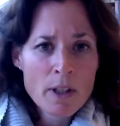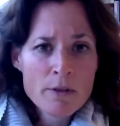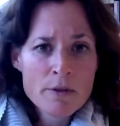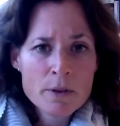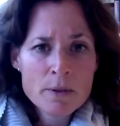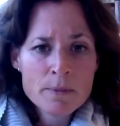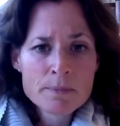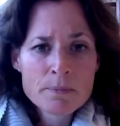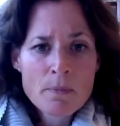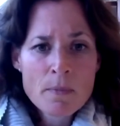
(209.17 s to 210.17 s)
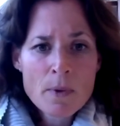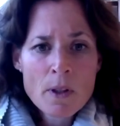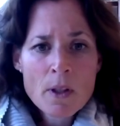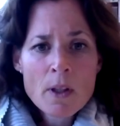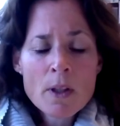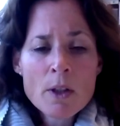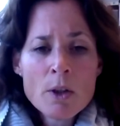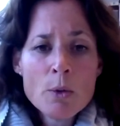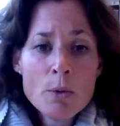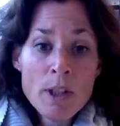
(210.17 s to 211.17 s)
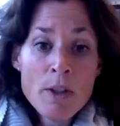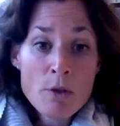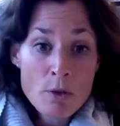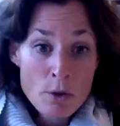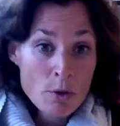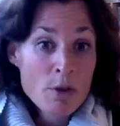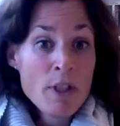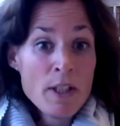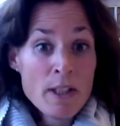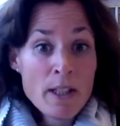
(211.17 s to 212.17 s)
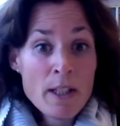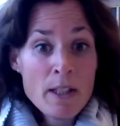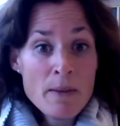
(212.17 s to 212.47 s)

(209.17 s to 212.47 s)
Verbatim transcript: level, you need your DNA.